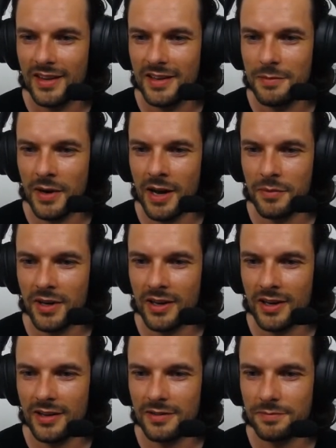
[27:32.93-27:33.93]
But I'm
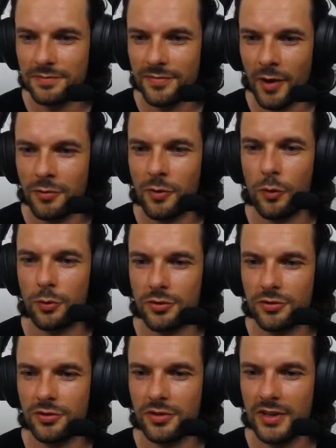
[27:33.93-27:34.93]
gonna, of
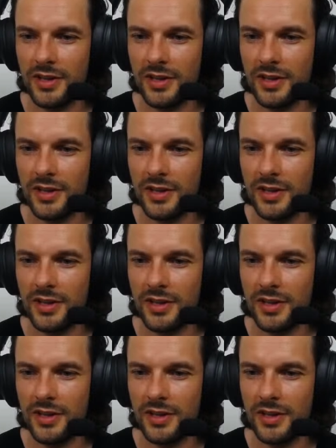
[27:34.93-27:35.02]
course,